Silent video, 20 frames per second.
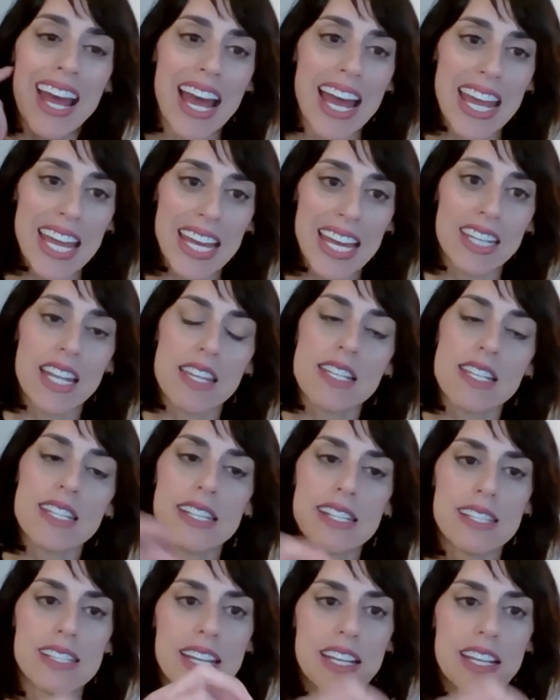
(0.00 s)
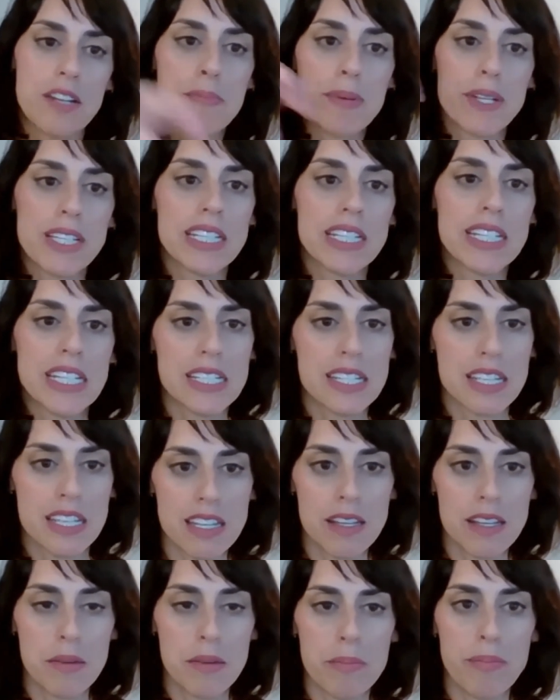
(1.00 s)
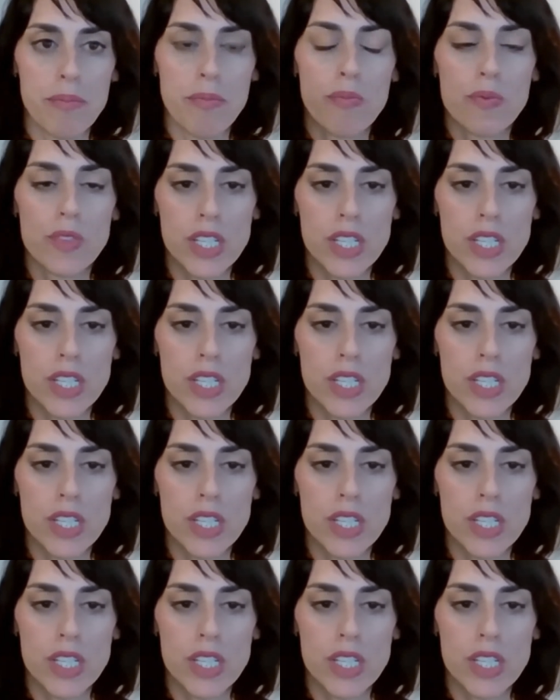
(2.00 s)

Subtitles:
And then the sustainability team